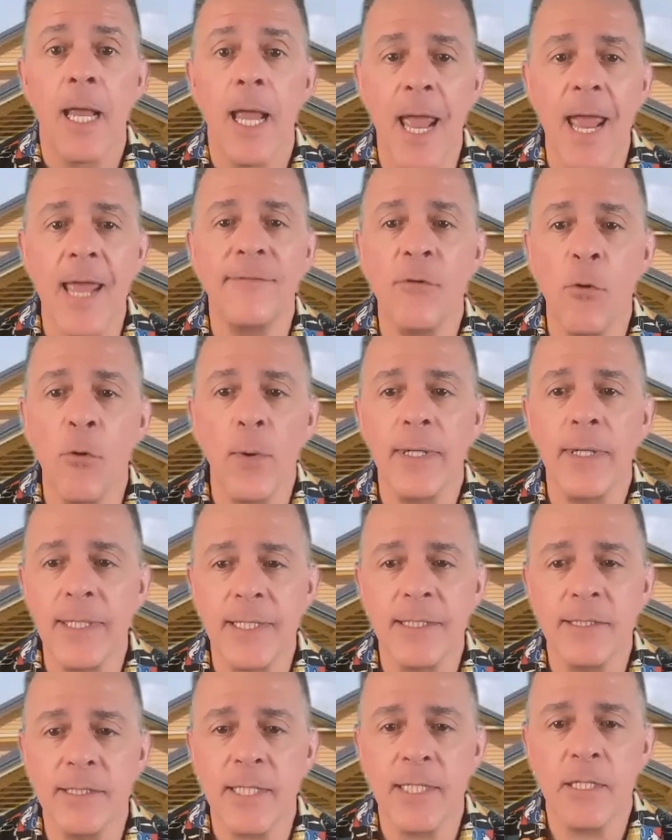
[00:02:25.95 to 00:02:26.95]
Everyone
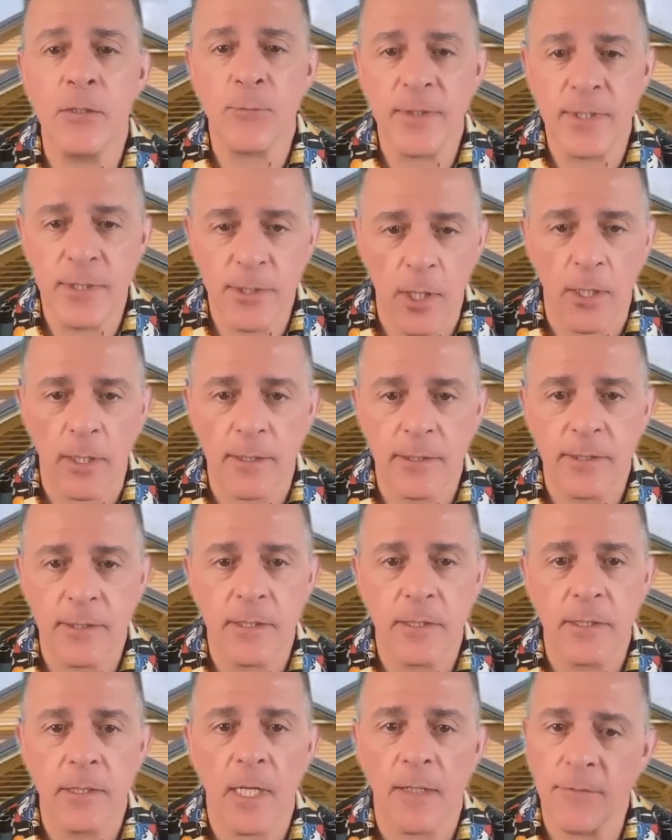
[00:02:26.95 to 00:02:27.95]
can see the
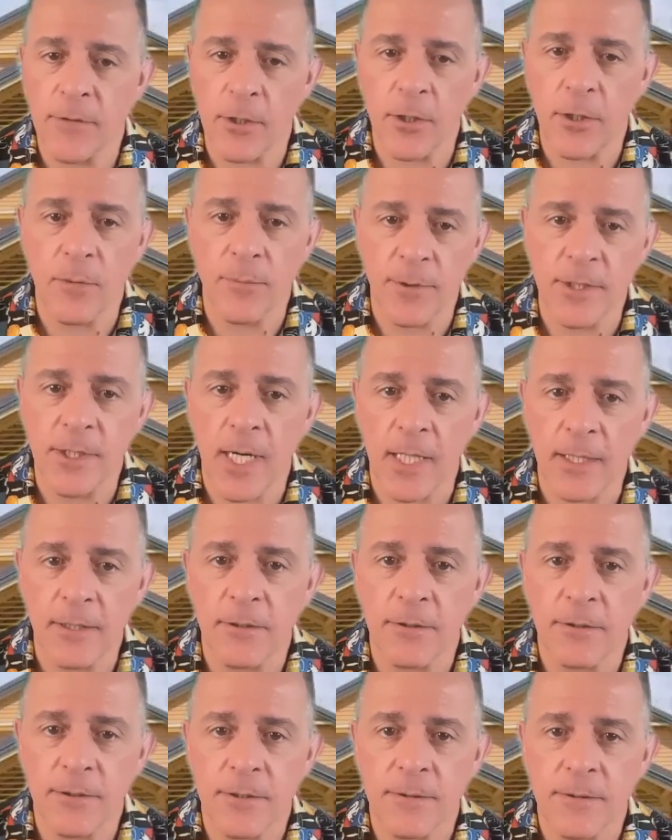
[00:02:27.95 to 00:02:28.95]
results of the new
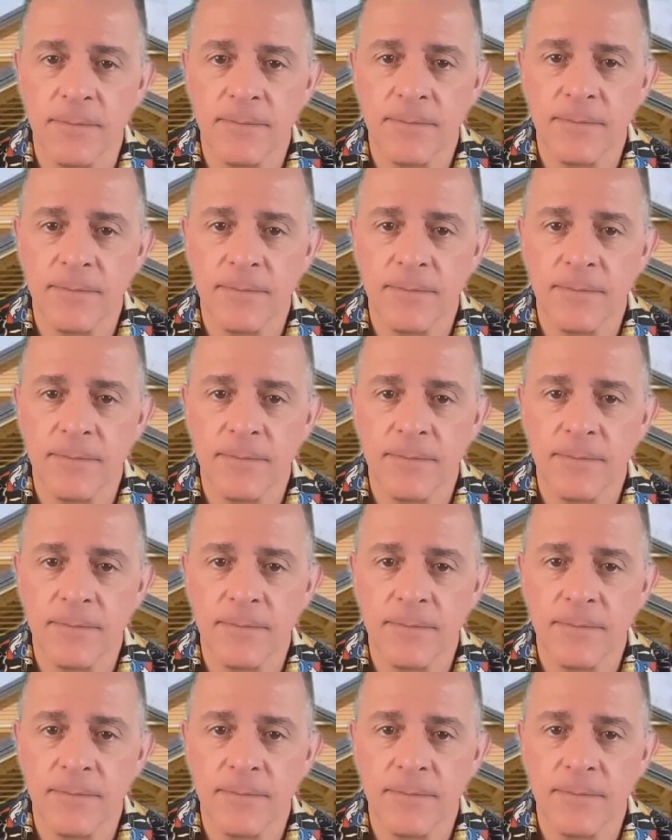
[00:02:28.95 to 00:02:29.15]
projectors.